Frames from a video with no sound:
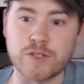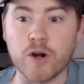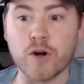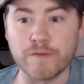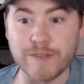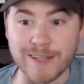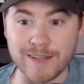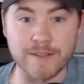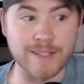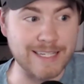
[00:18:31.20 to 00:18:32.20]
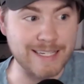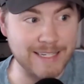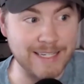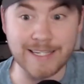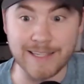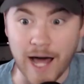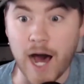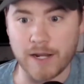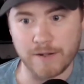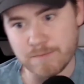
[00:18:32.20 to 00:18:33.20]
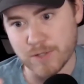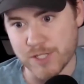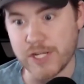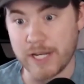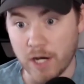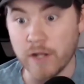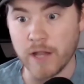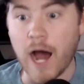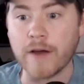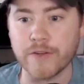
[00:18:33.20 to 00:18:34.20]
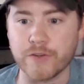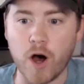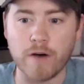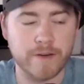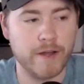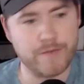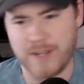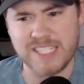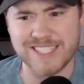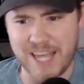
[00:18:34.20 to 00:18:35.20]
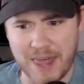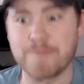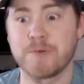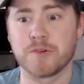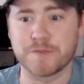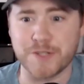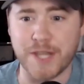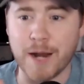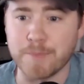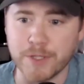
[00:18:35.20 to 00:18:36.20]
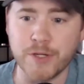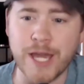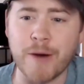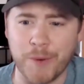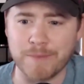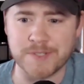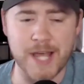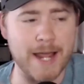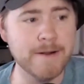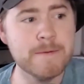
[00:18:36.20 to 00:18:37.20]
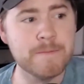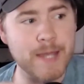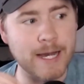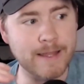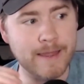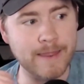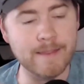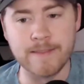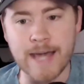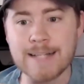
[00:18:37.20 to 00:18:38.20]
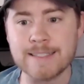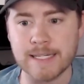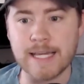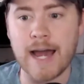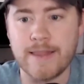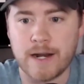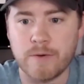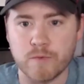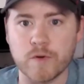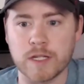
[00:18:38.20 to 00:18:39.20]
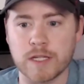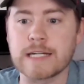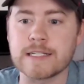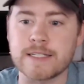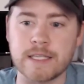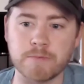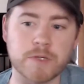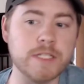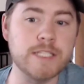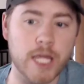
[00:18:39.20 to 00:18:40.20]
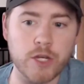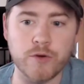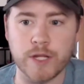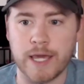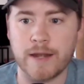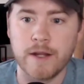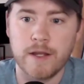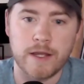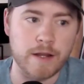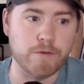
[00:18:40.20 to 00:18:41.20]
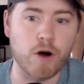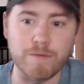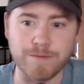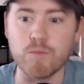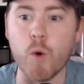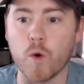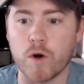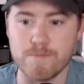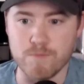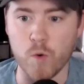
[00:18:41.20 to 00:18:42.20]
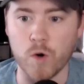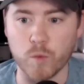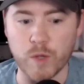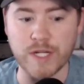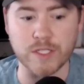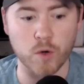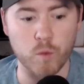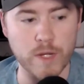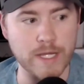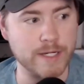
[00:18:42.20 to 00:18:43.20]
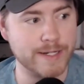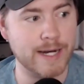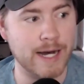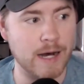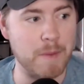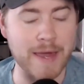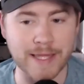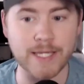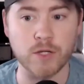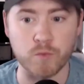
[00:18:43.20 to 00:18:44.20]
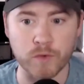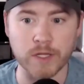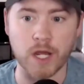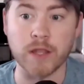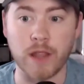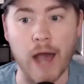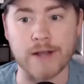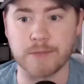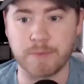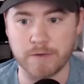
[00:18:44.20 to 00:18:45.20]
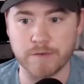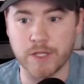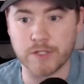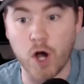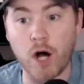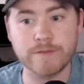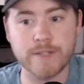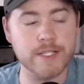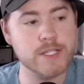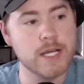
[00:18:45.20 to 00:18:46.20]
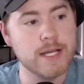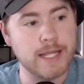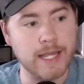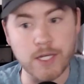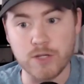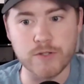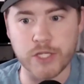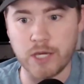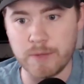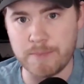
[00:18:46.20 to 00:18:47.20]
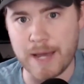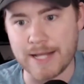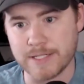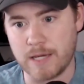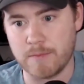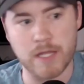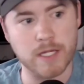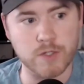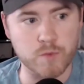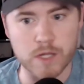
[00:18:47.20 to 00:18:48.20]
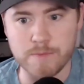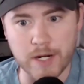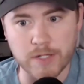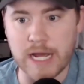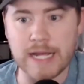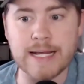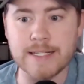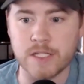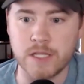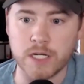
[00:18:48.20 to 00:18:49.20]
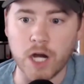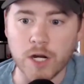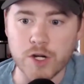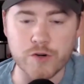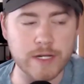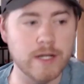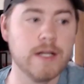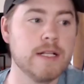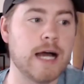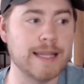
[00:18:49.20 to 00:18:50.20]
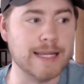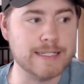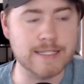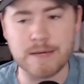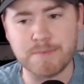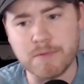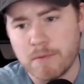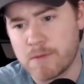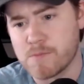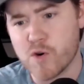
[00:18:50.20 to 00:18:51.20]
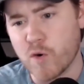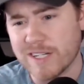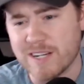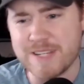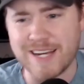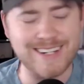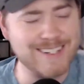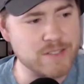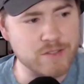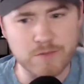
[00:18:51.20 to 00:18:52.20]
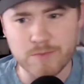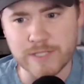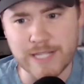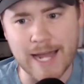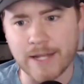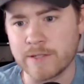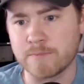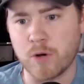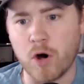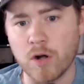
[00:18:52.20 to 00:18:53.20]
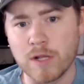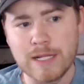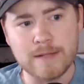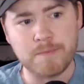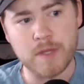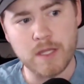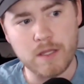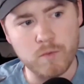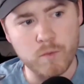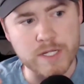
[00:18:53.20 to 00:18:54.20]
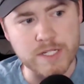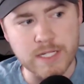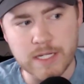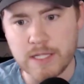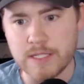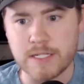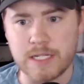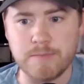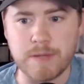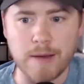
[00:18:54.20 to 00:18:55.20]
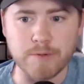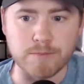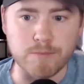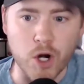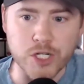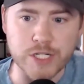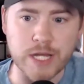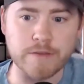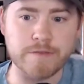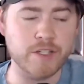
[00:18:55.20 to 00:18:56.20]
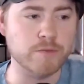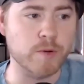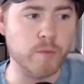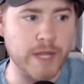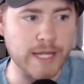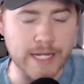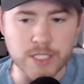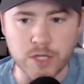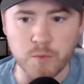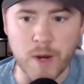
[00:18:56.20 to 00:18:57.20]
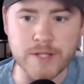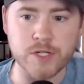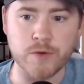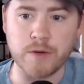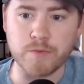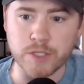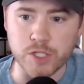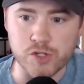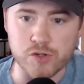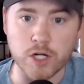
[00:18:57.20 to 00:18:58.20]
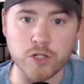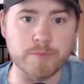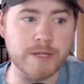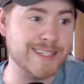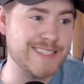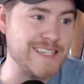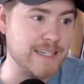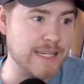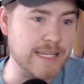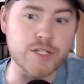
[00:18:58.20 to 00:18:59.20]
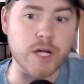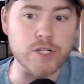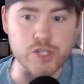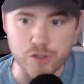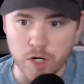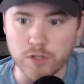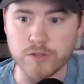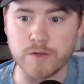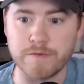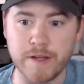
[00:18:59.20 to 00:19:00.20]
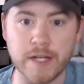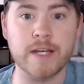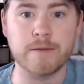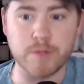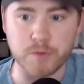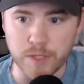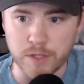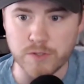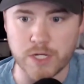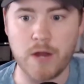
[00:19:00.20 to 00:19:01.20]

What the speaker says: turn of the key lock, per se, to unlock this offense. I didn't say that beautifully there, but you get what I'm saying. That's the guy that I would really like to see them continue to get involved more and more week to week. I think he could really unlock something for this offense in using him in the pass game. I think he's one of the better tight ends in the country. I'd like to see that. But McCord comes out. He doesn't throw the most accurate ball. We see this team be able to march down the field, but when they get to the red zone, they really struggle because he does struggle to fit it in between those